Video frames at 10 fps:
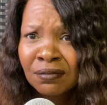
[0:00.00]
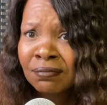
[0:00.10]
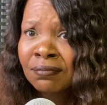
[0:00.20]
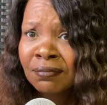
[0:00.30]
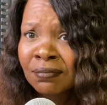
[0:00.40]

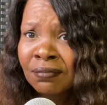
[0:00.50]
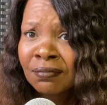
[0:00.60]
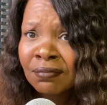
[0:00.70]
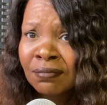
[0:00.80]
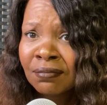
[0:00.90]

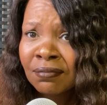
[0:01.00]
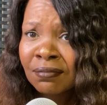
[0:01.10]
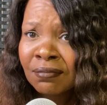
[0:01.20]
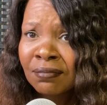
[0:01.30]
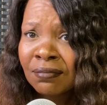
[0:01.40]

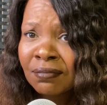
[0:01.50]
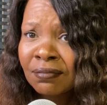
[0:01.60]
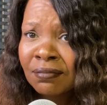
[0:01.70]
Nobody speaks.